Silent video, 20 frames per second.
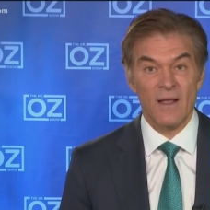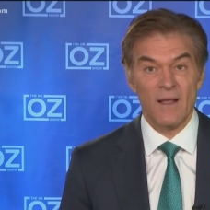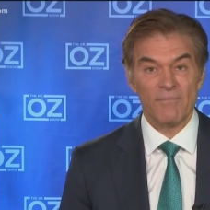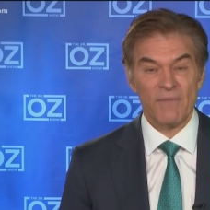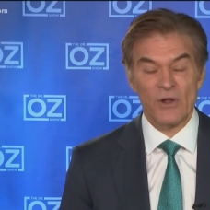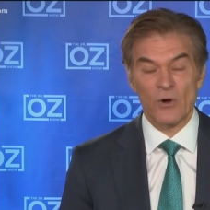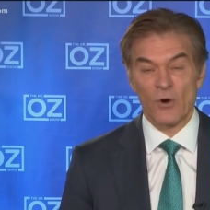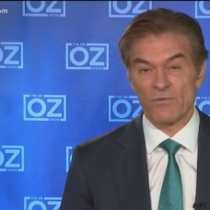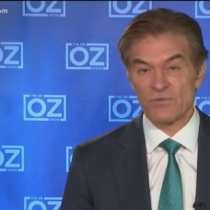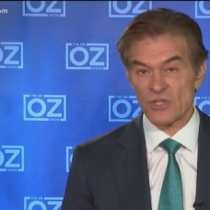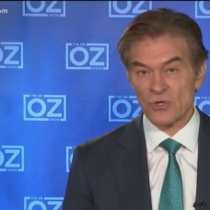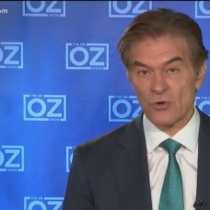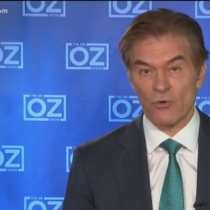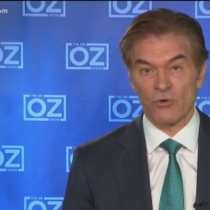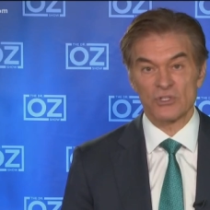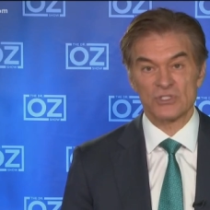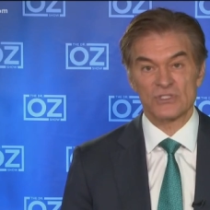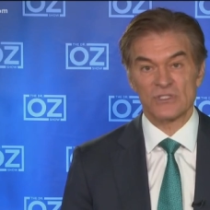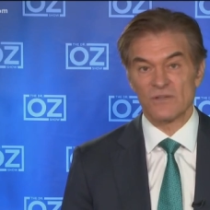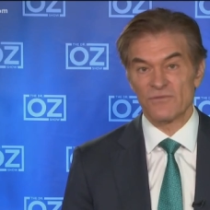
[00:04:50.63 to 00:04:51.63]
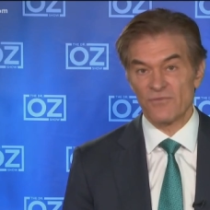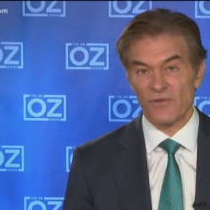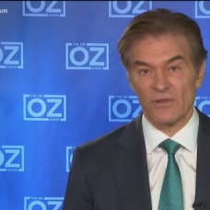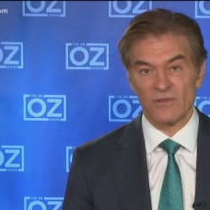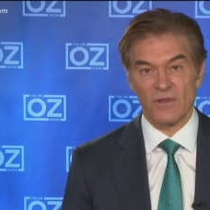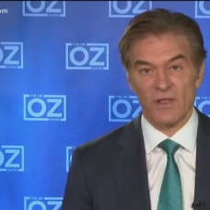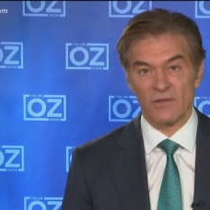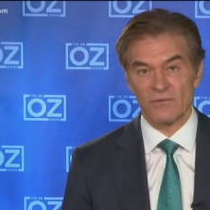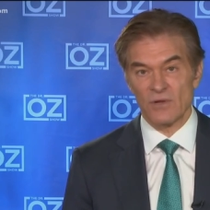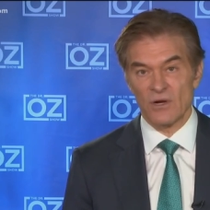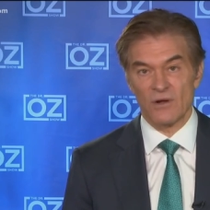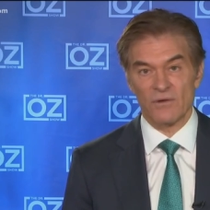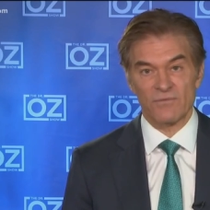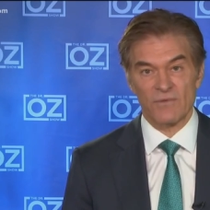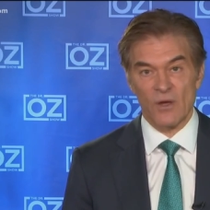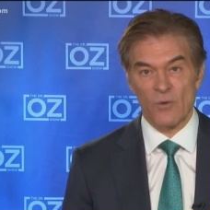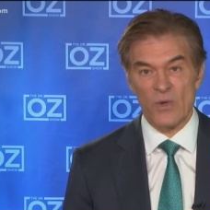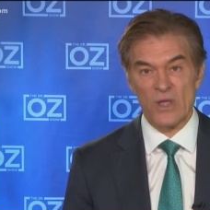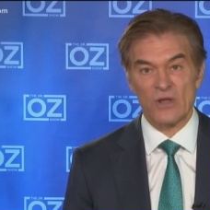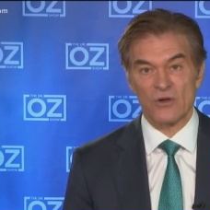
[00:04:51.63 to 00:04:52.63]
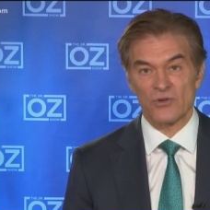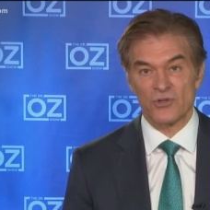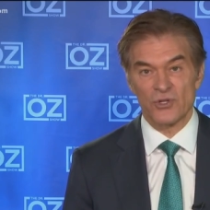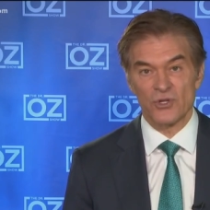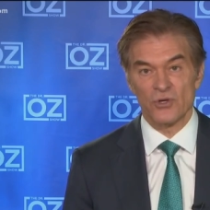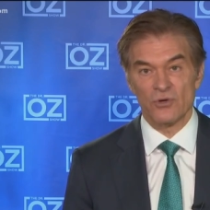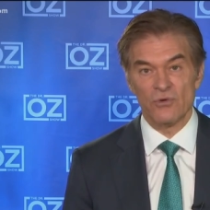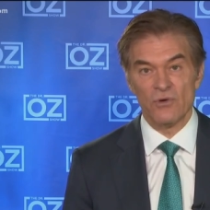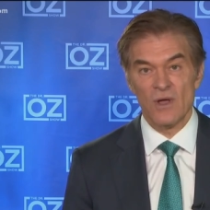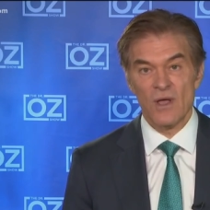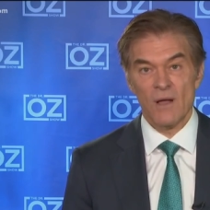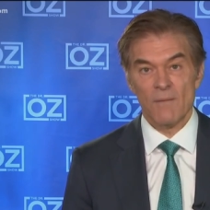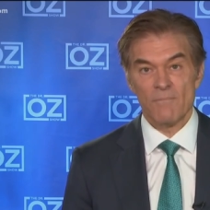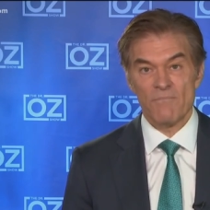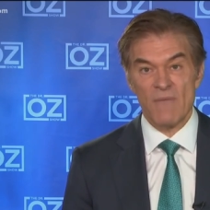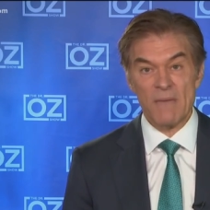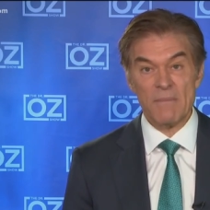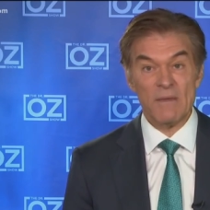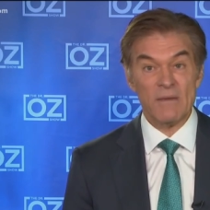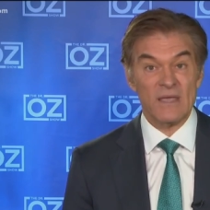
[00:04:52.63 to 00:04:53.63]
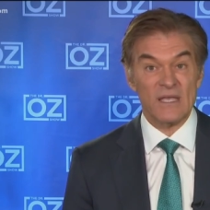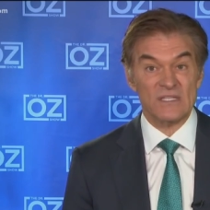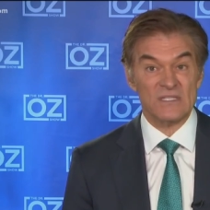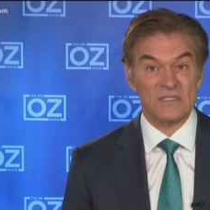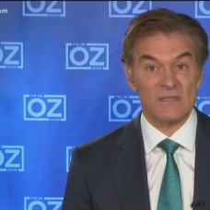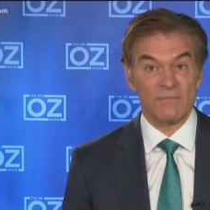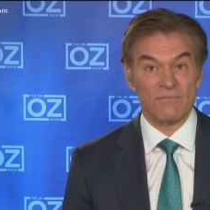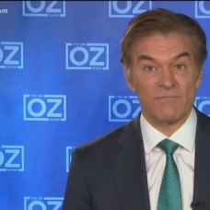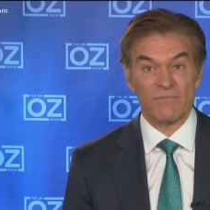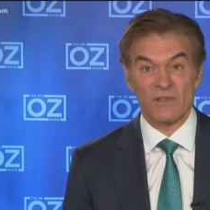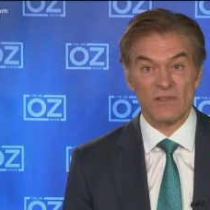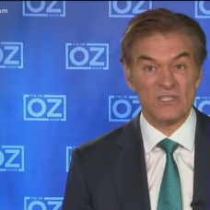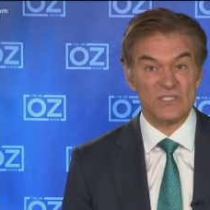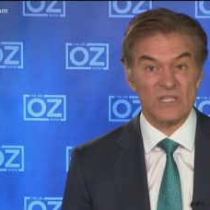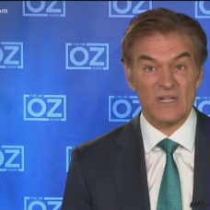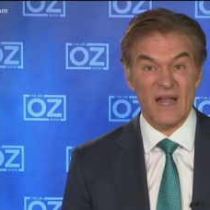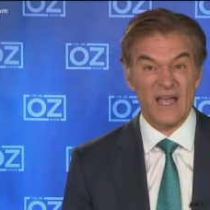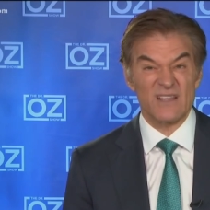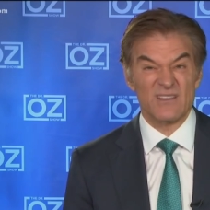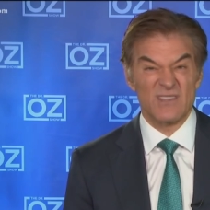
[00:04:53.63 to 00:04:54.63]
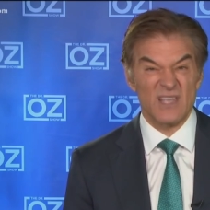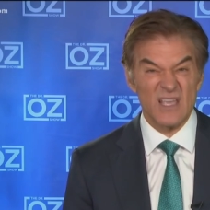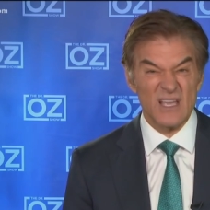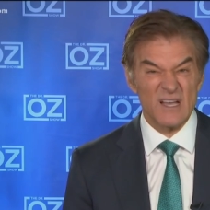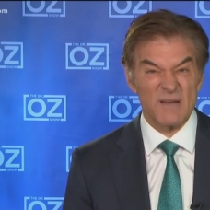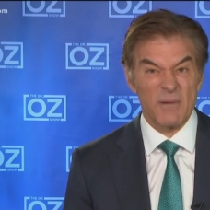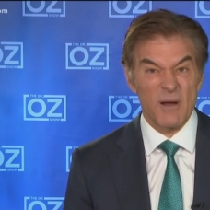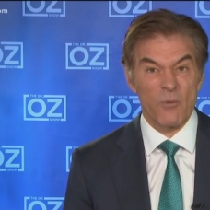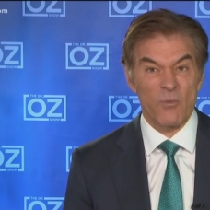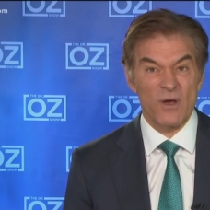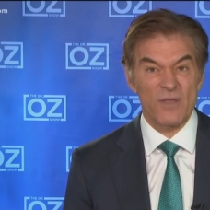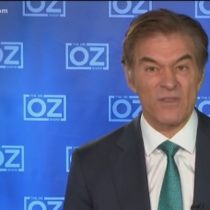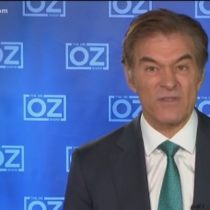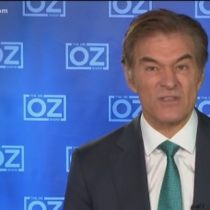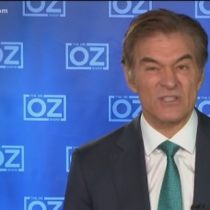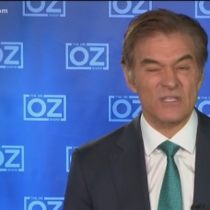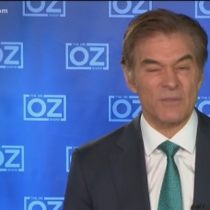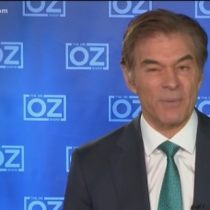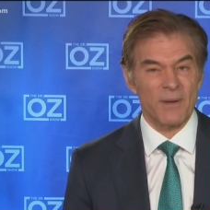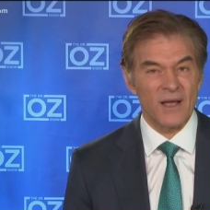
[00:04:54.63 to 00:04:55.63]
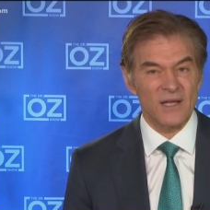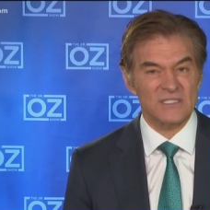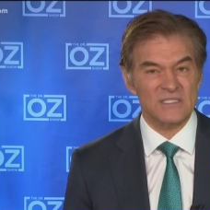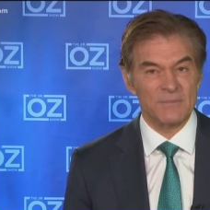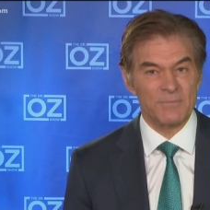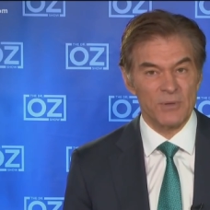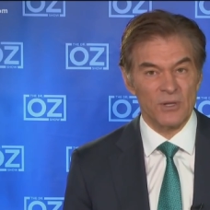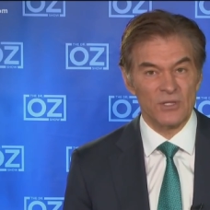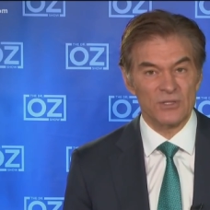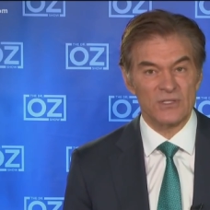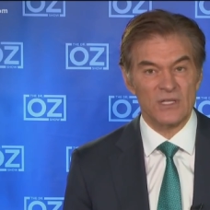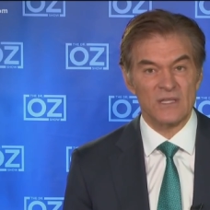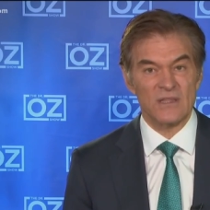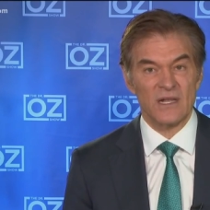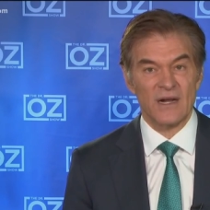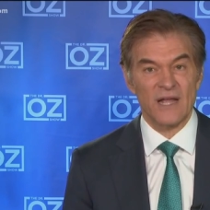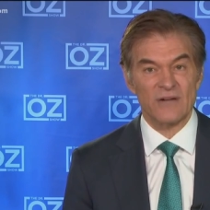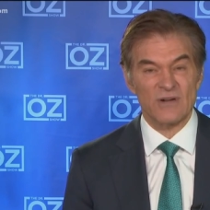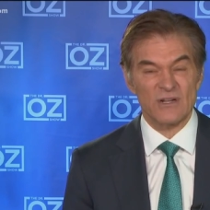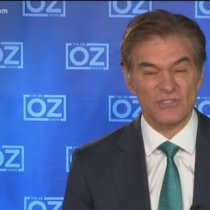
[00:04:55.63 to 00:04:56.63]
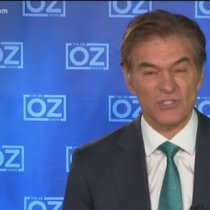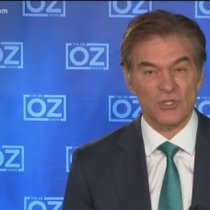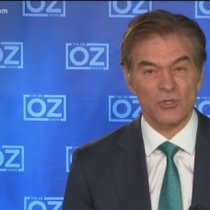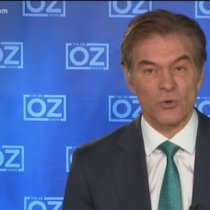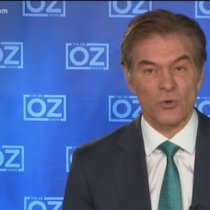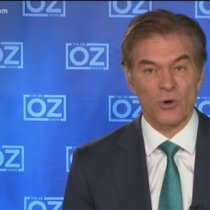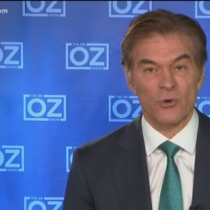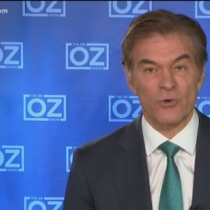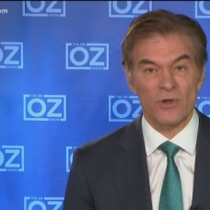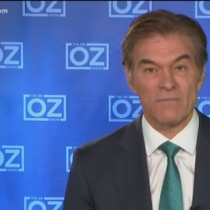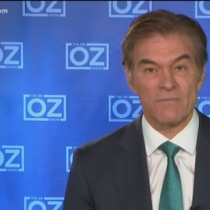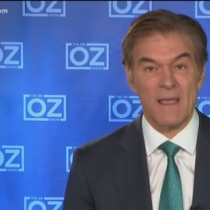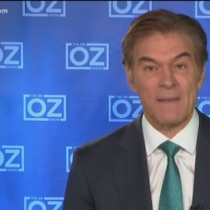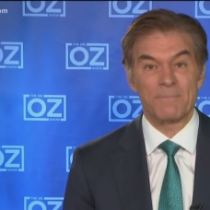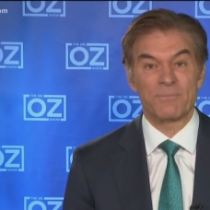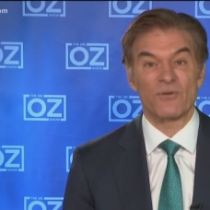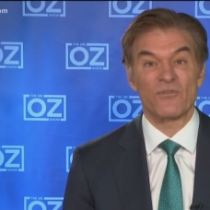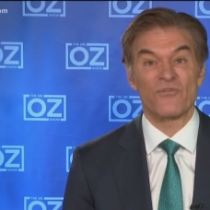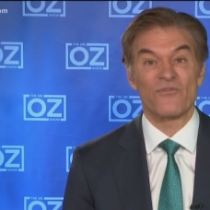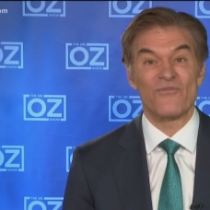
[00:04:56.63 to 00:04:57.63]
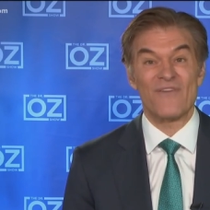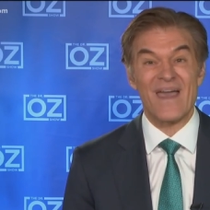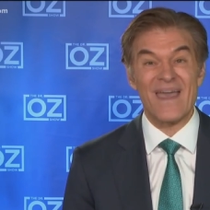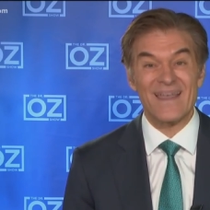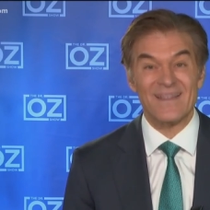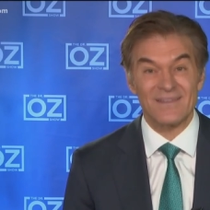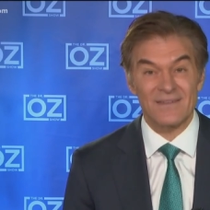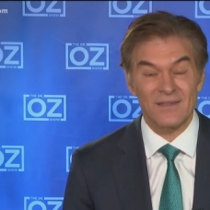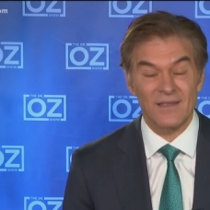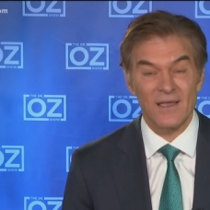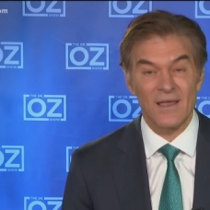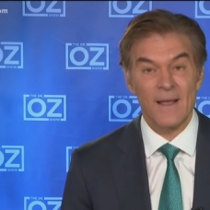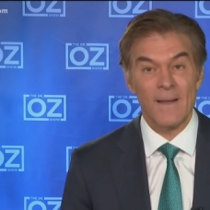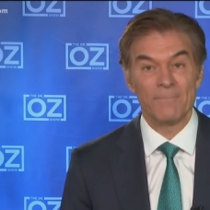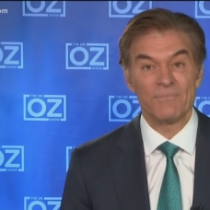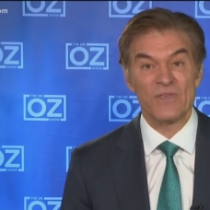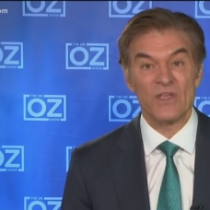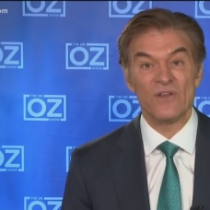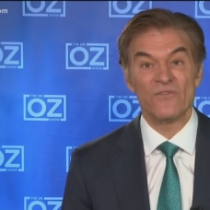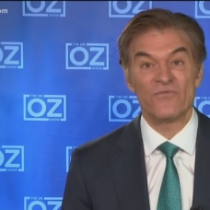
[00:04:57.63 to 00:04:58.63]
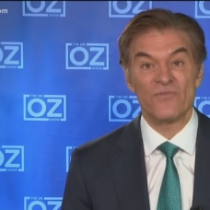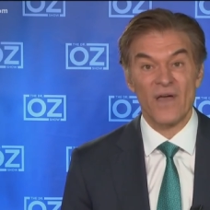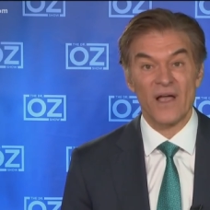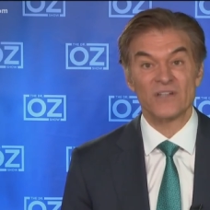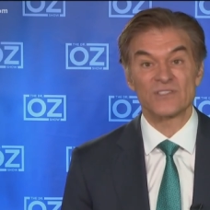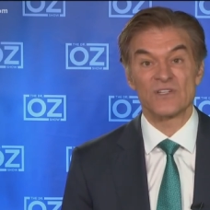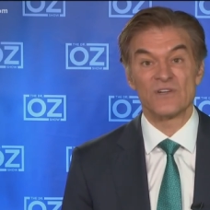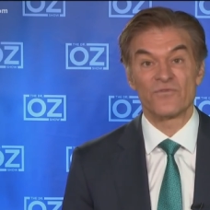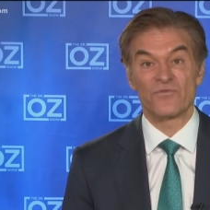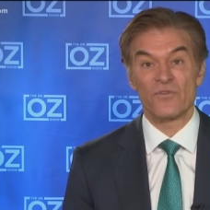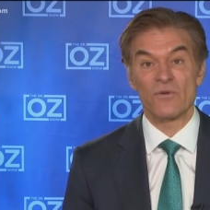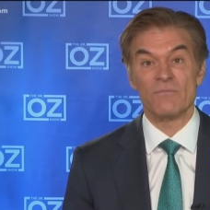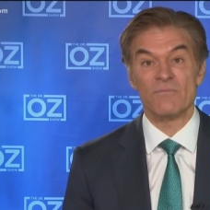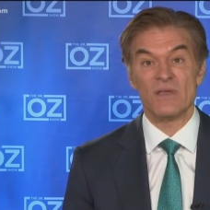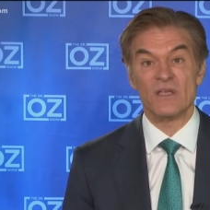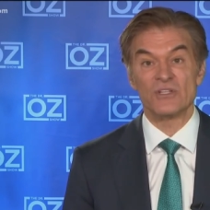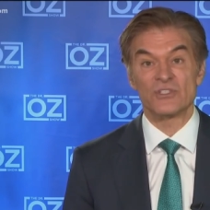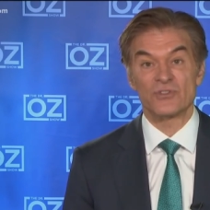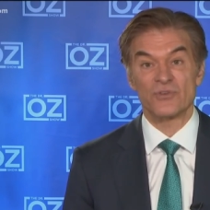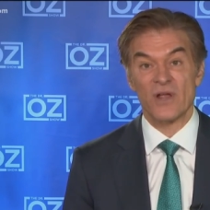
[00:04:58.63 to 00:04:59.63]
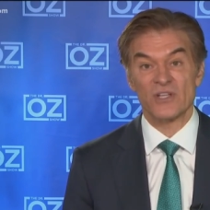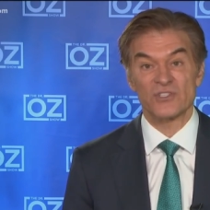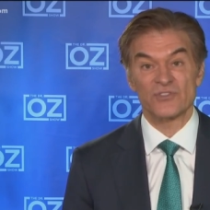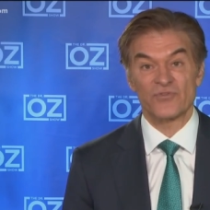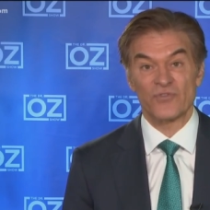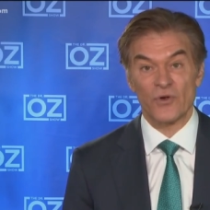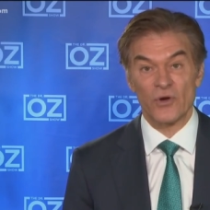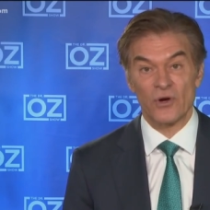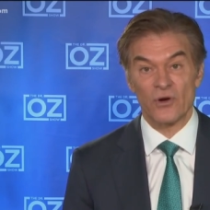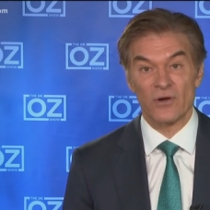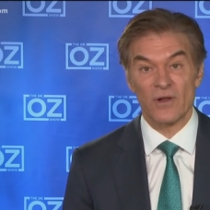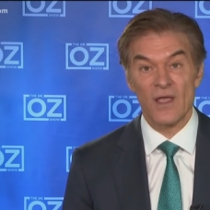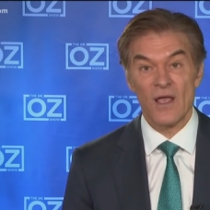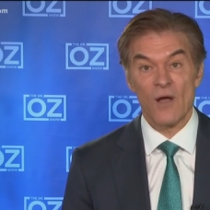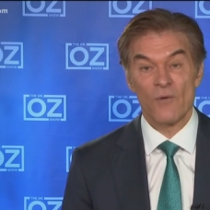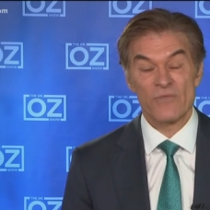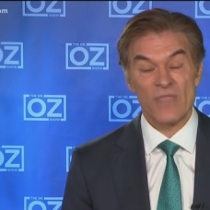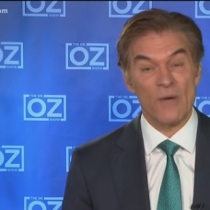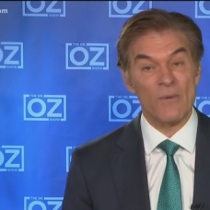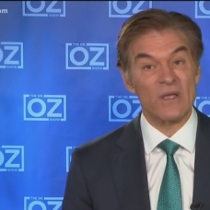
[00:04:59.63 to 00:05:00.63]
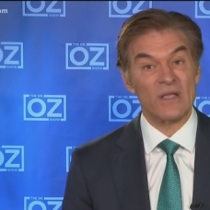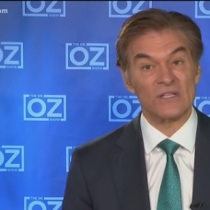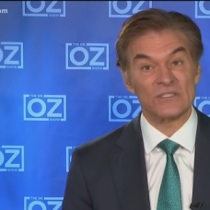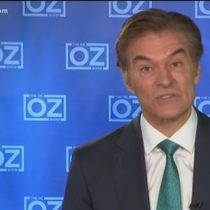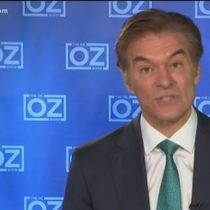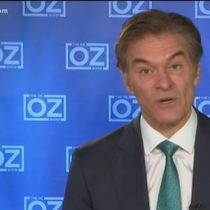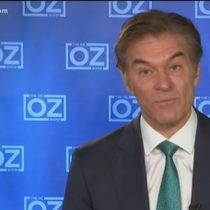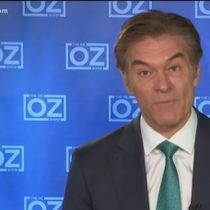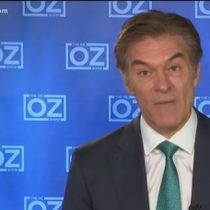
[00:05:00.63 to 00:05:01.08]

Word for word: and over the course of a, uh, you know a week or two, maybe get some at least an idea about whether there's a possibility that hydroxychloroquine may prevent the infection from being transferred. Then we can start